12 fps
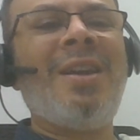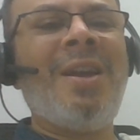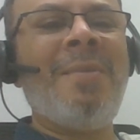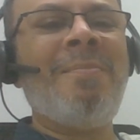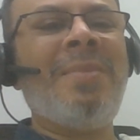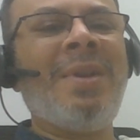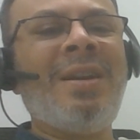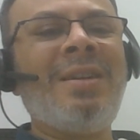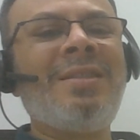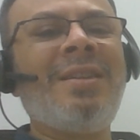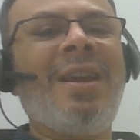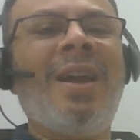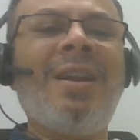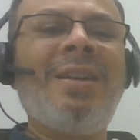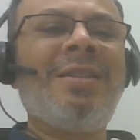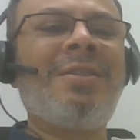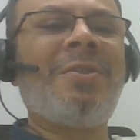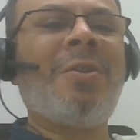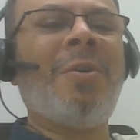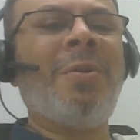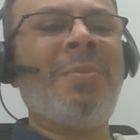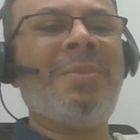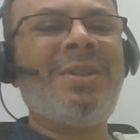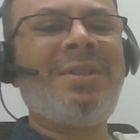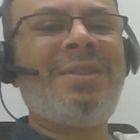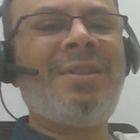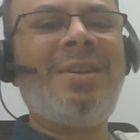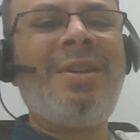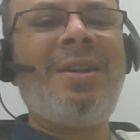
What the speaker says: emperors, and astronomers,